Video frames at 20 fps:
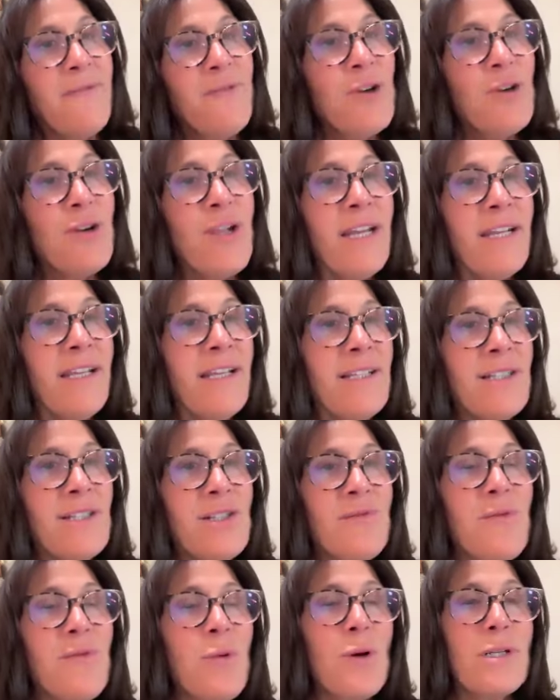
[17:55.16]
if you're getting a
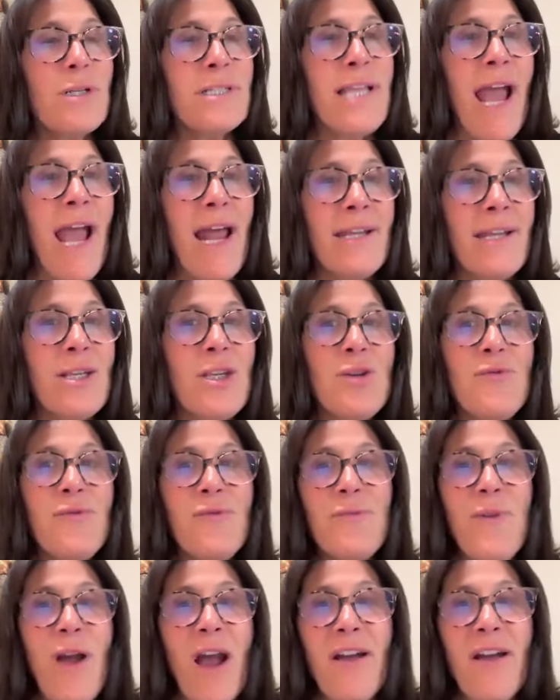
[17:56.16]
divorce how do you
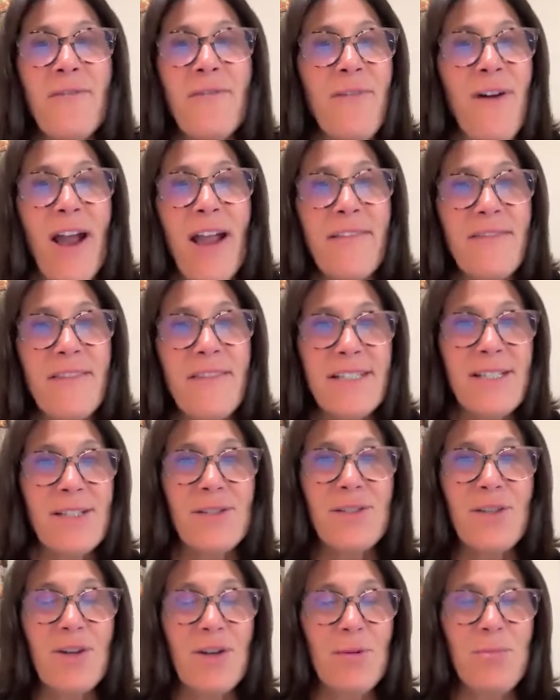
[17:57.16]
find this
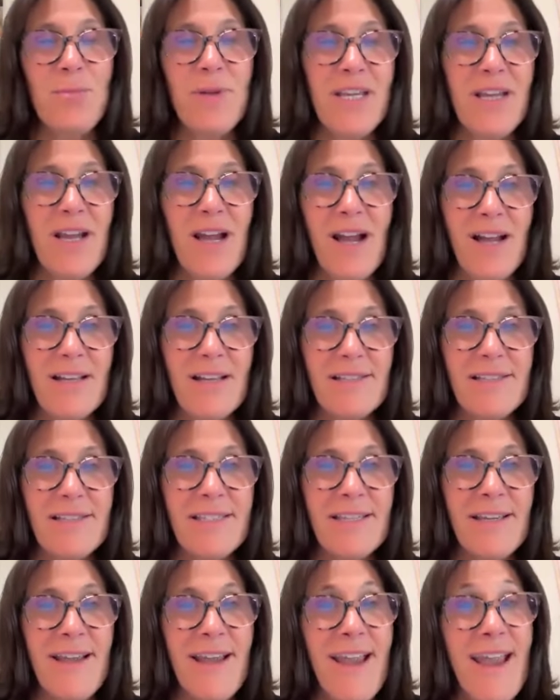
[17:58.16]
is good
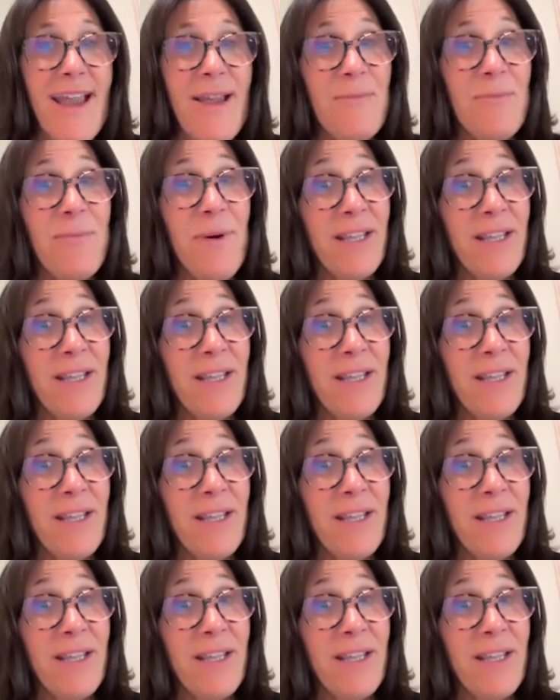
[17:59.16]
because yeah